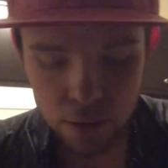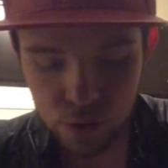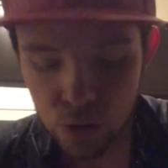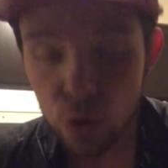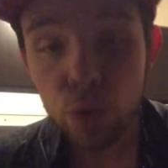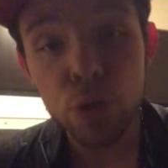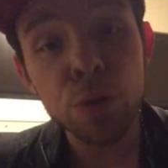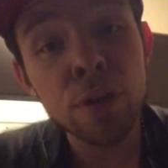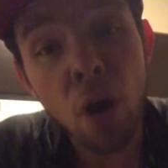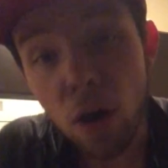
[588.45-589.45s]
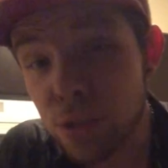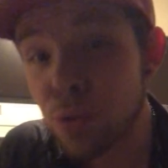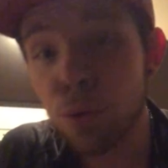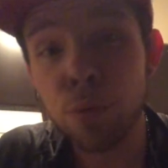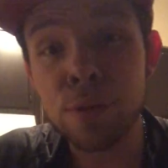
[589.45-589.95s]
So you can
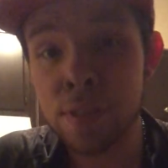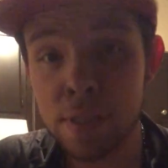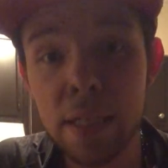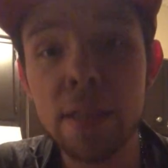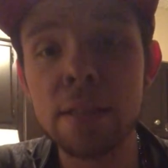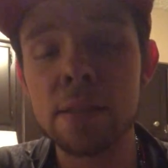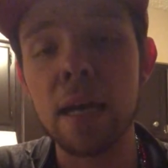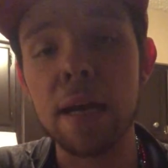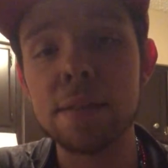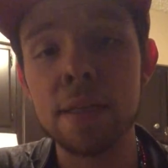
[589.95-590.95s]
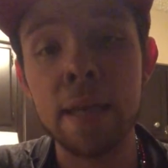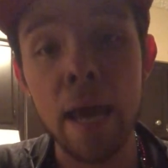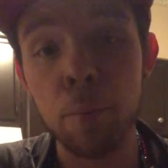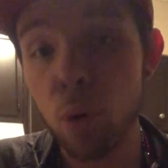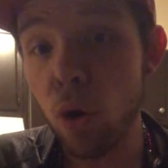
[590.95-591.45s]
also see this as an
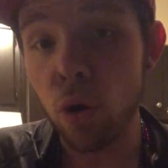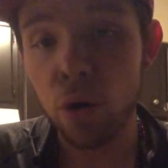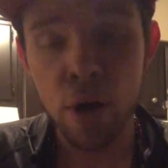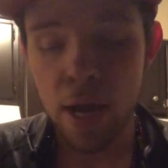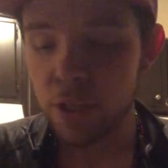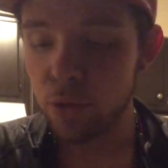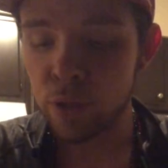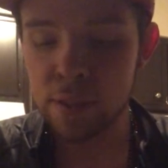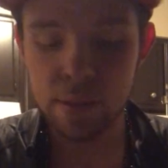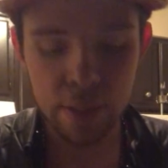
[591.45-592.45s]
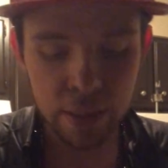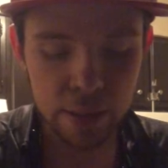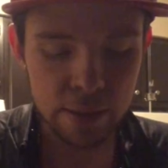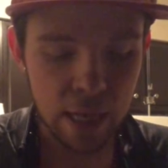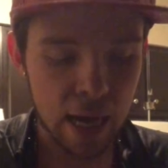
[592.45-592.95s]
ebo. you can see
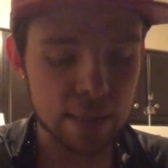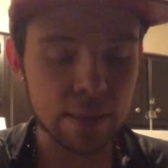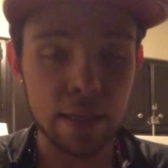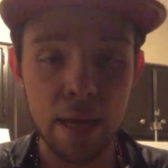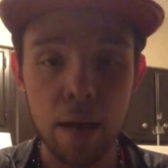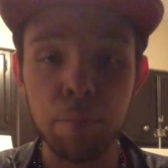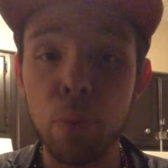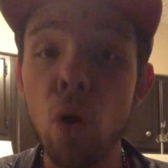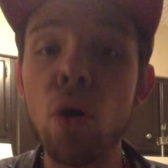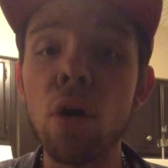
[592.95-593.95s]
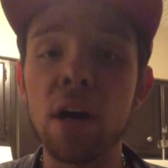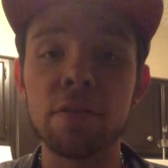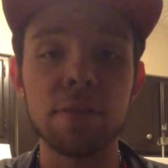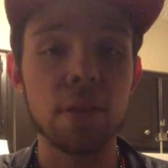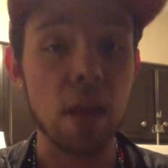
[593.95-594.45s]
this as an bowl
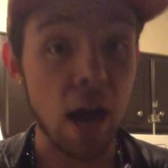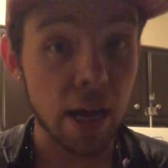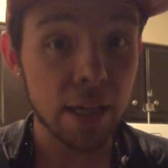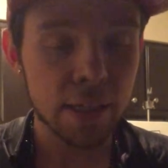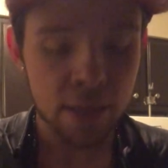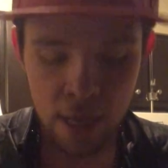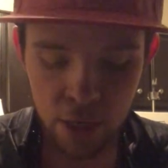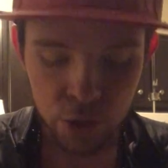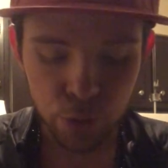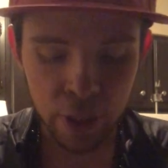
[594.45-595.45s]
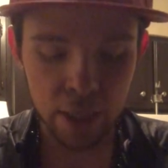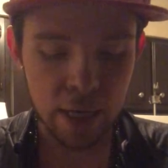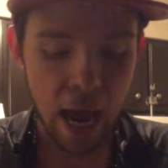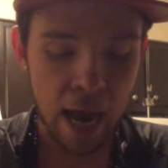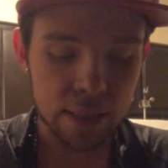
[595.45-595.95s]
of light. You
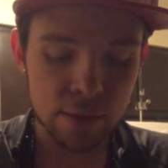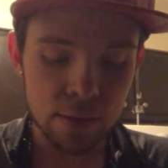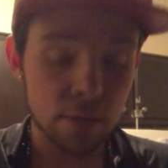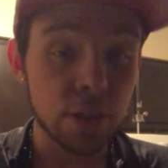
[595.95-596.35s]
can add,